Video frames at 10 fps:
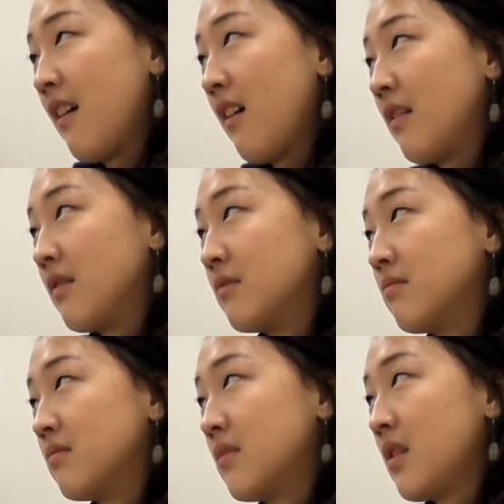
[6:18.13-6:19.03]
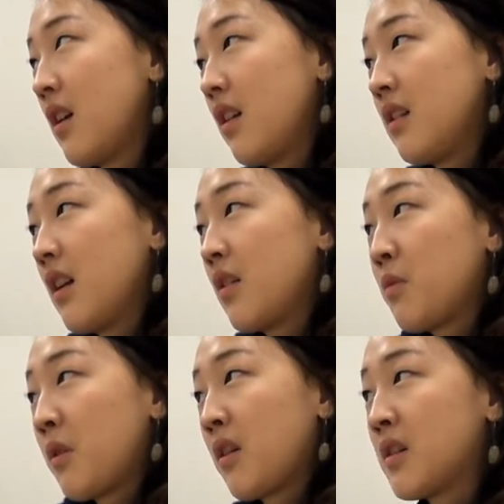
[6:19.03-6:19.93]
And um, that
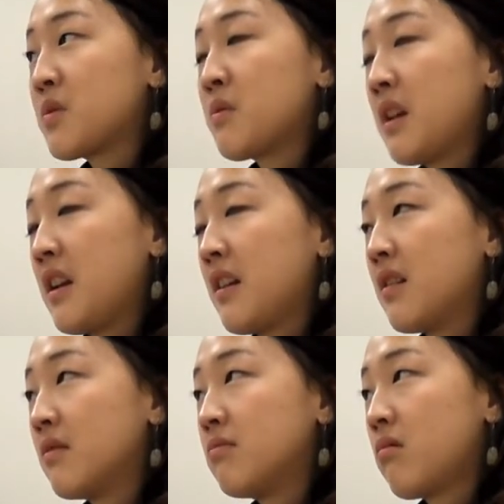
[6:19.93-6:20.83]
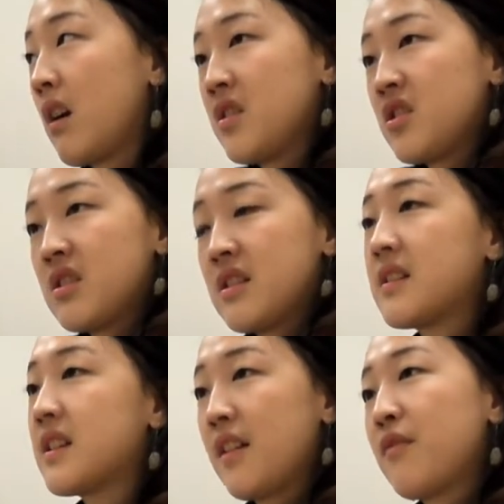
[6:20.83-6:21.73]
network is really a precious
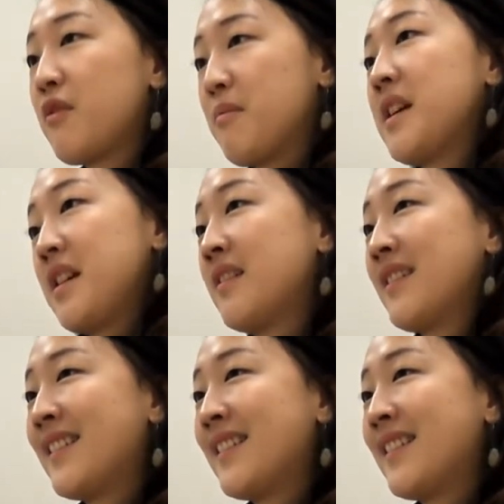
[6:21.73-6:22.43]
asset for me.